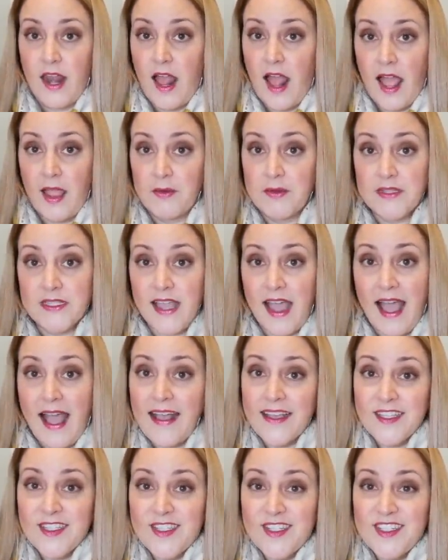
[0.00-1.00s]
I was
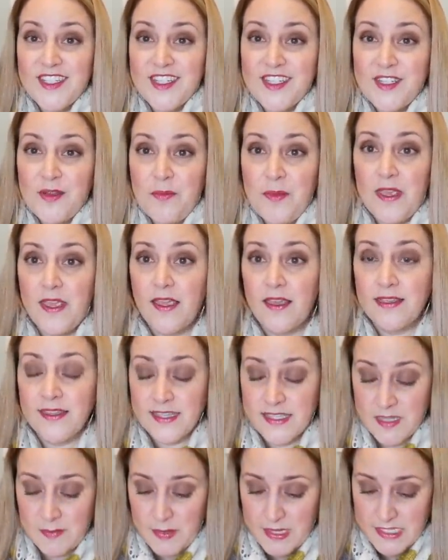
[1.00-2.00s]
asked to be in
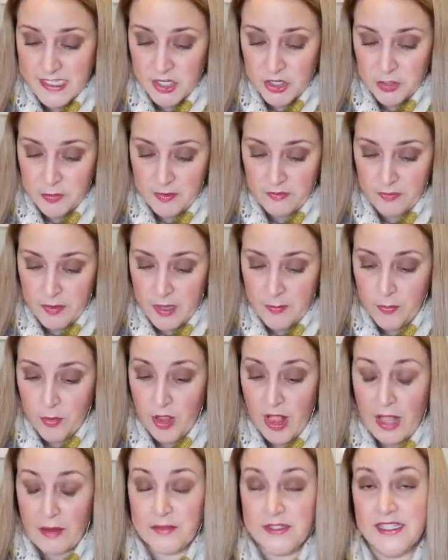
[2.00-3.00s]
this amazing group of
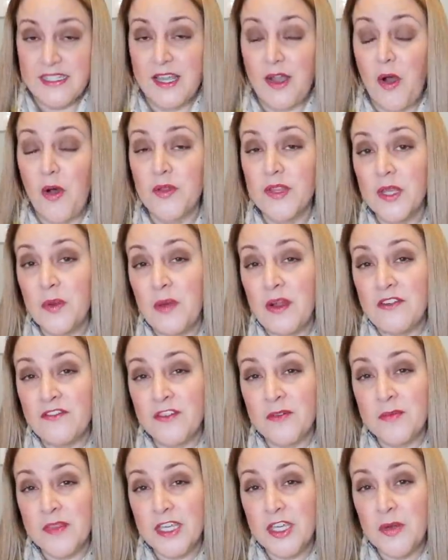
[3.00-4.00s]
people. I was the only one
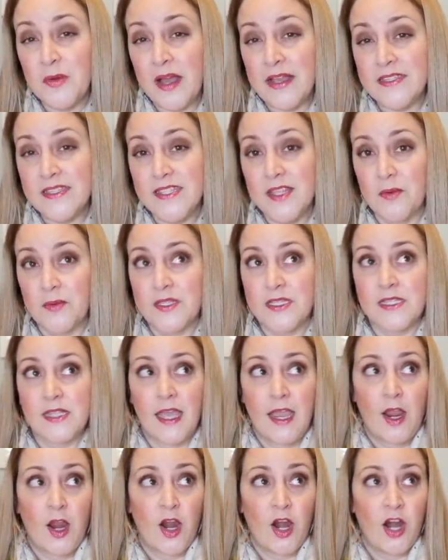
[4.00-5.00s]
from the US that was
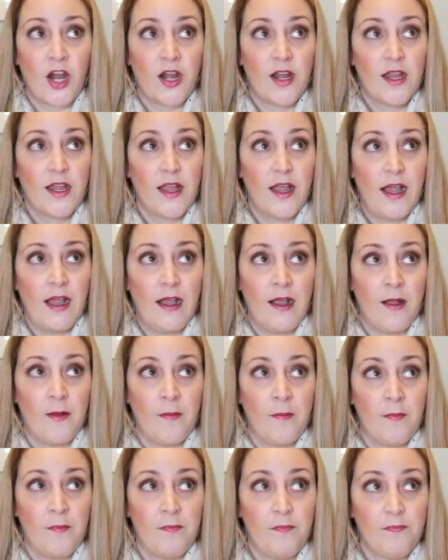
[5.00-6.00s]
there.
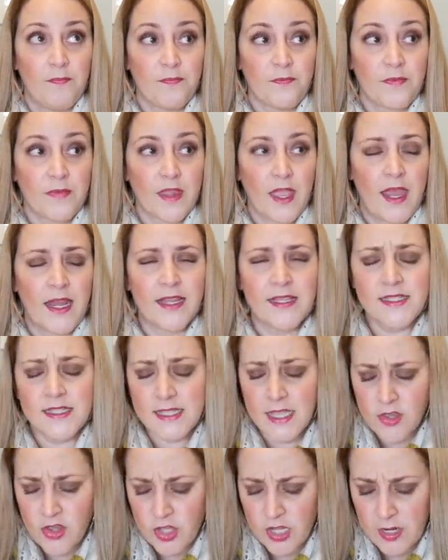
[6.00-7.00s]
And it's
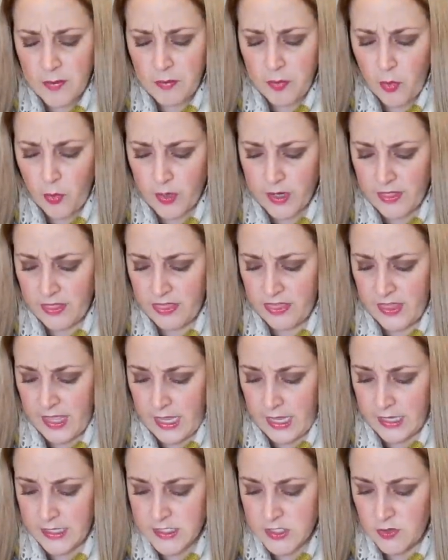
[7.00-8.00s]
such an important
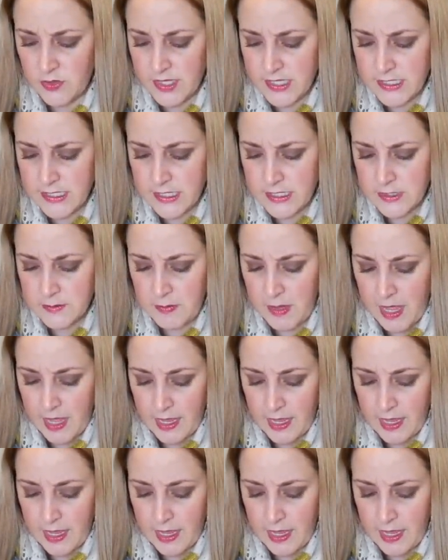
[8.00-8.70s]
thing. And so this is